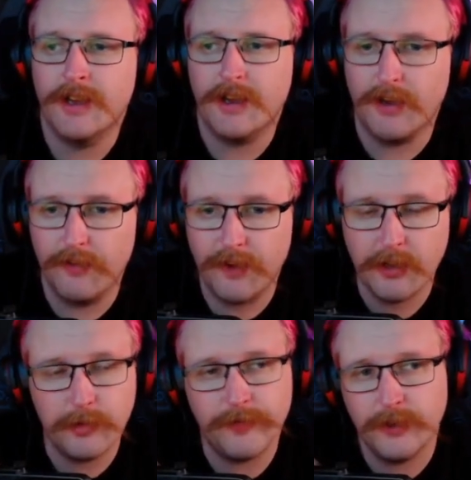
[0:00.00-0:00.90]

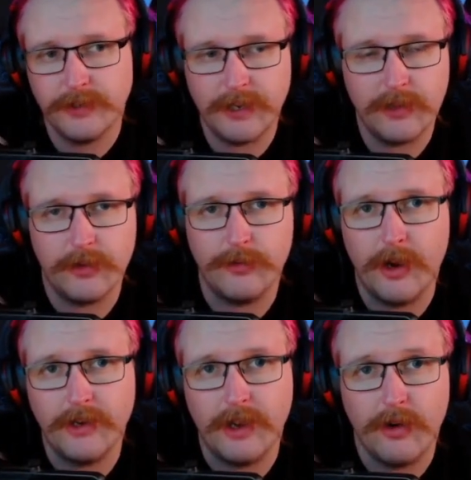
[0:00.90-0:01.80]
available for you to download
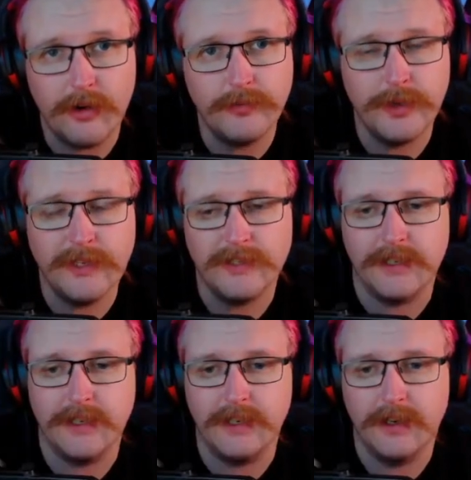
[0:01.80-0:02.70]
right now on
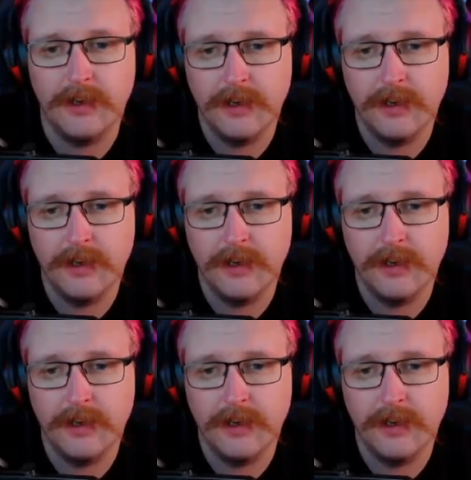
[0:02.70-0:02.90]
PC,